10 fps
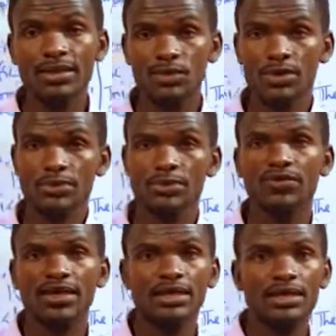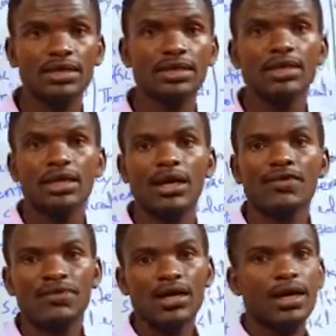that was provided
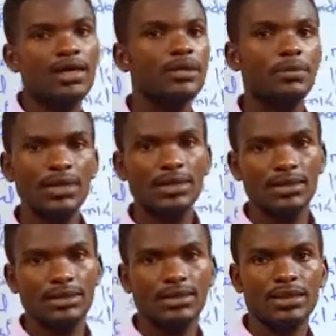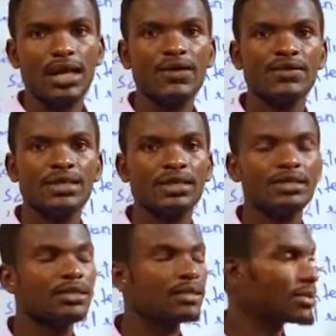after independence in
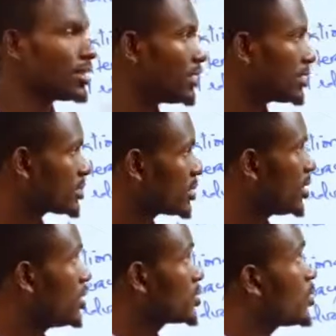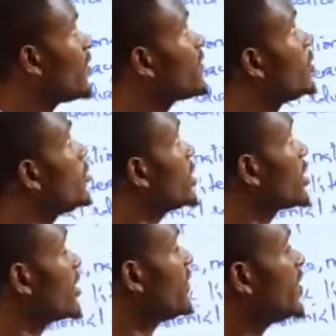African states. So after
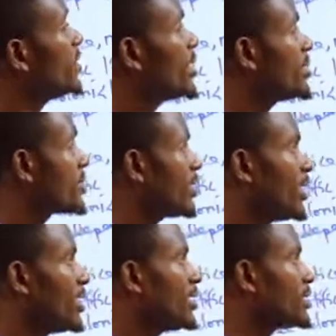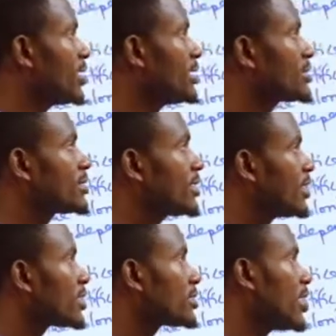looking at the features, let us
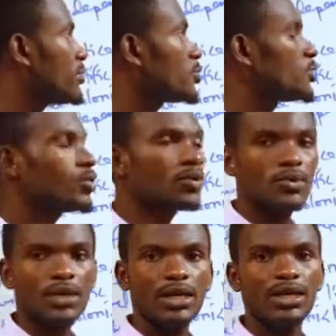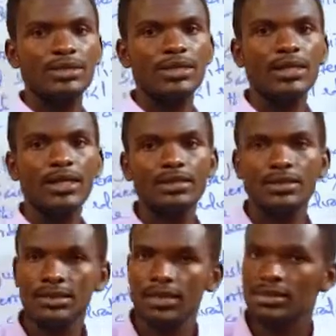jump to the second